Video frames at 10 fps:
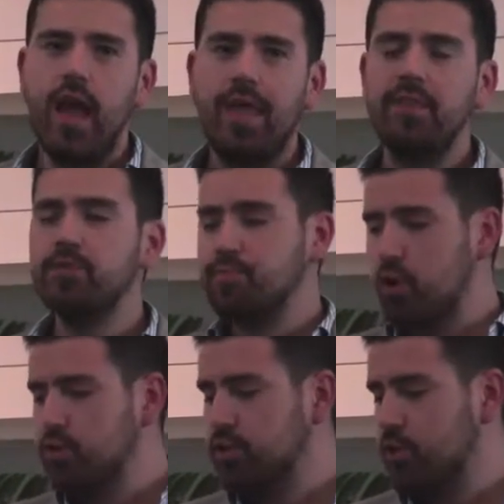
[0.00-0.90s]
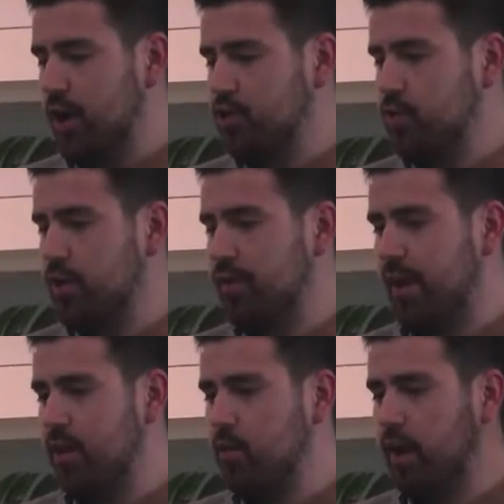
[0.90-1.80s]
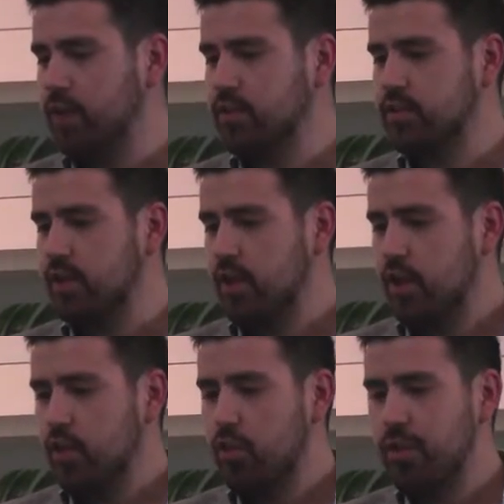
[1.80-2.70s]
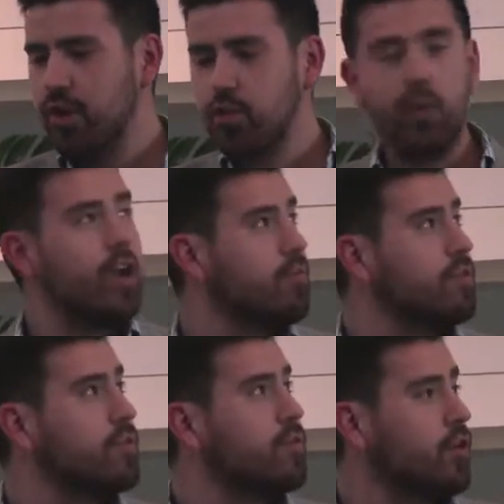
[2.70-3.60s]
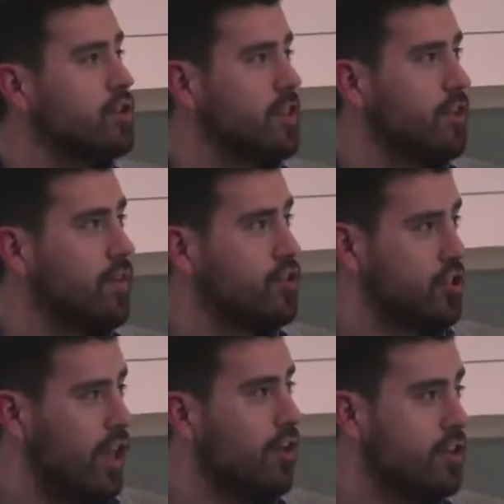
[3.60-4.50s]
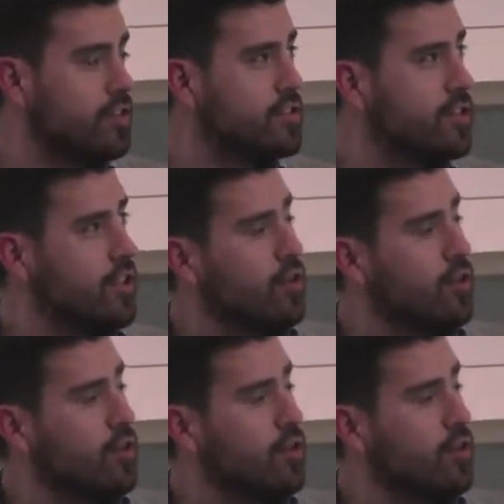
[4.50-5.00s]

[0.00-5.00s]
And these proteins are actually looking at egg whites. They're an incredibly diverse set of functionalities.